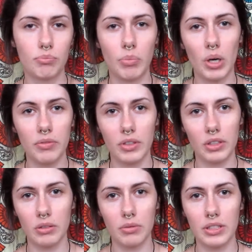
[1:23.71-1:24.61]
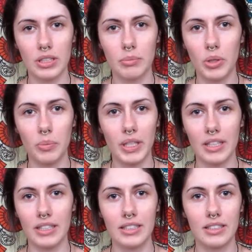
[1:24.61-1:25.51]
perfectly reasonable
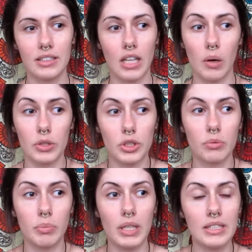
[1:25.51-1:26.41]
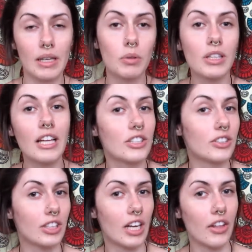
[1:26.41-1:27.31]
because there were certain beings that were
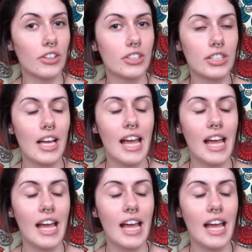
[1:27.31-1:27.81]
lesser than others.